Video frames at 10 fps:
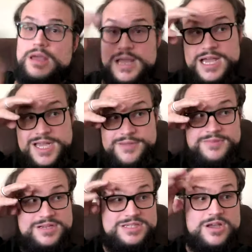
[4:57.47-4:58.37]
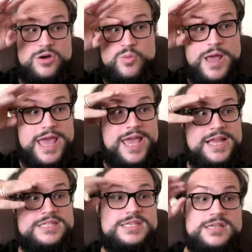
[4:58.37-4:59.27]
Um, there's no
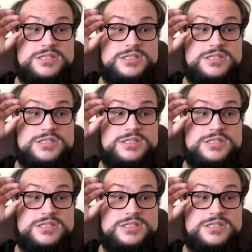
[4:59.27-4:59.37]
way to,